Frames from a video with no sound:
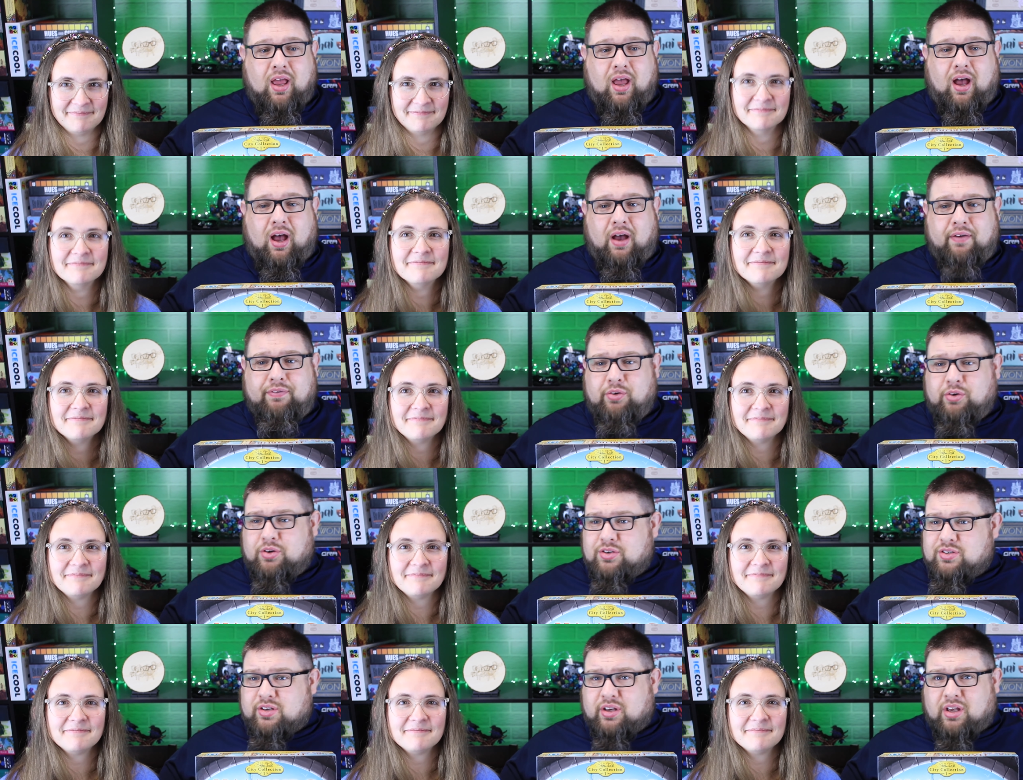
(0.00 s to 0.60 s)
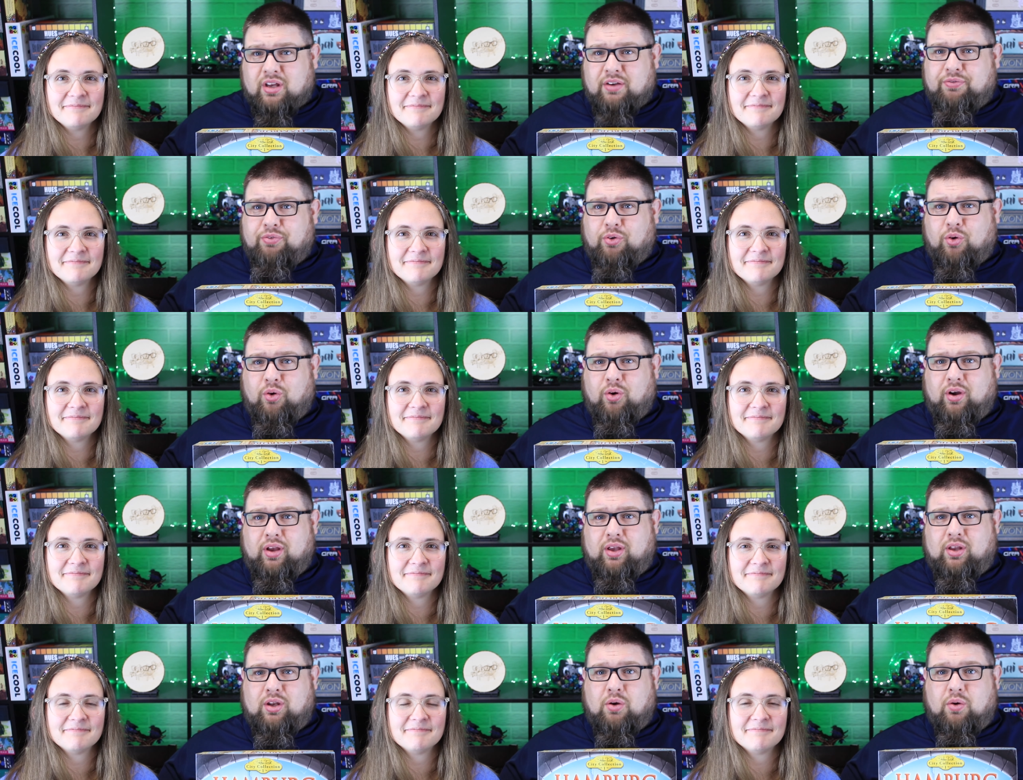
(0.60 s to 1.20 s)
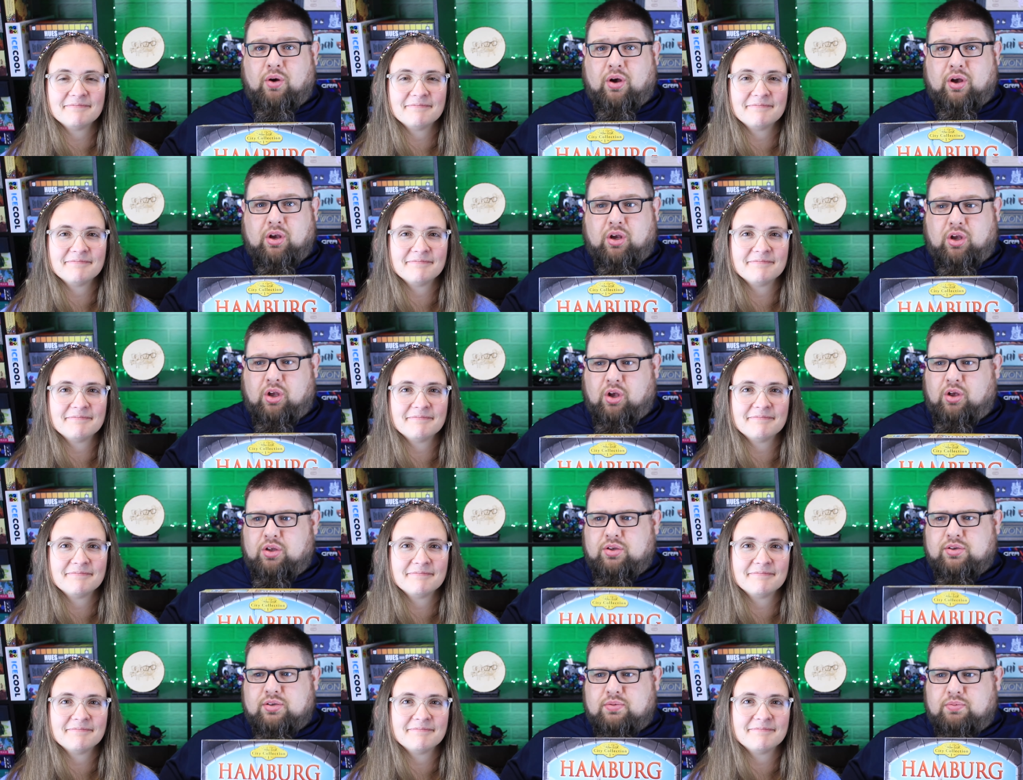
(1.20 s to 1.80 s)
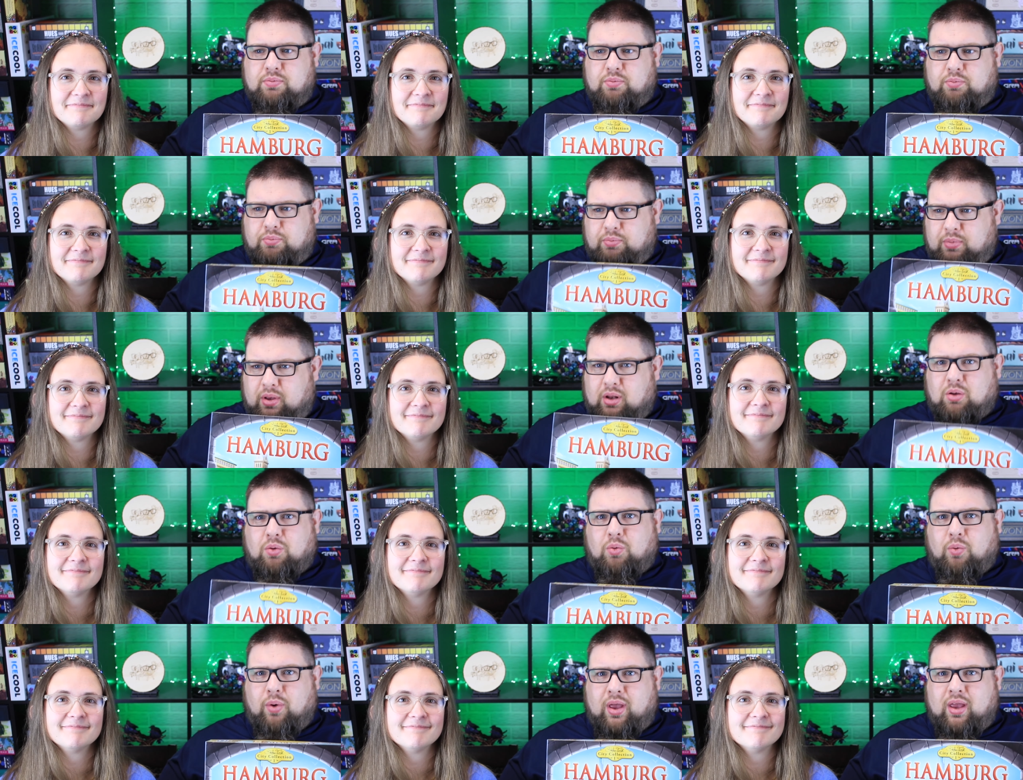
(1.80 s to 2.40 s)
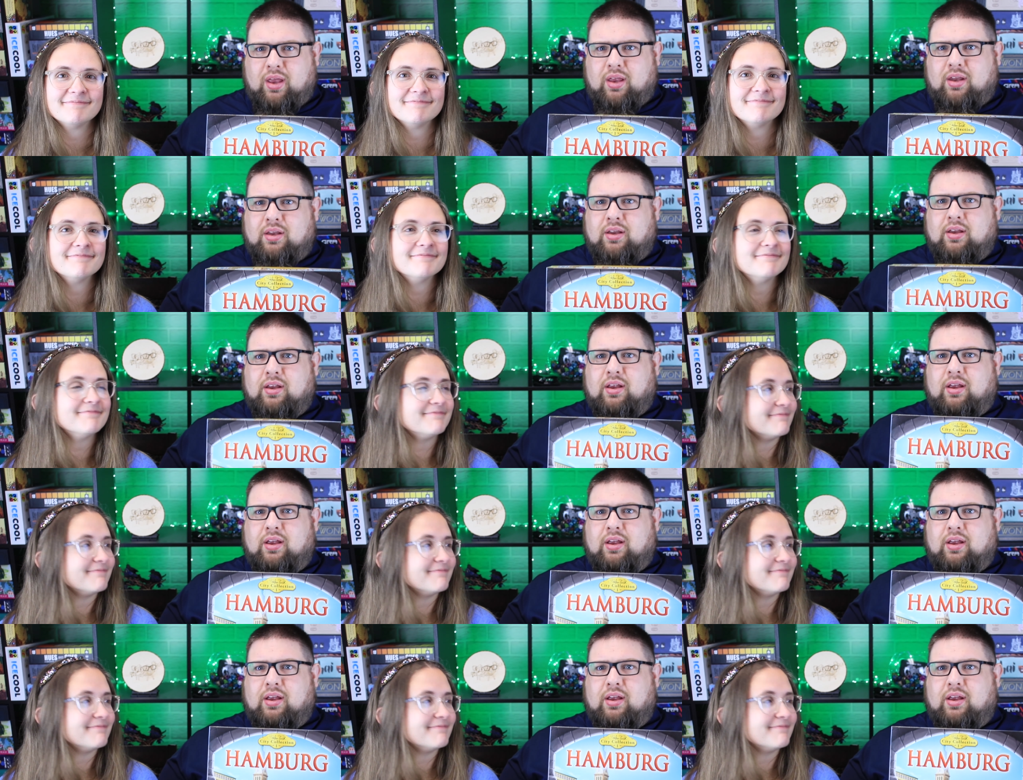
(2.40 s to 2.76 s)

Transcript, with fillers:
Speaker 1: If you're just looking for, you know, a good middleweight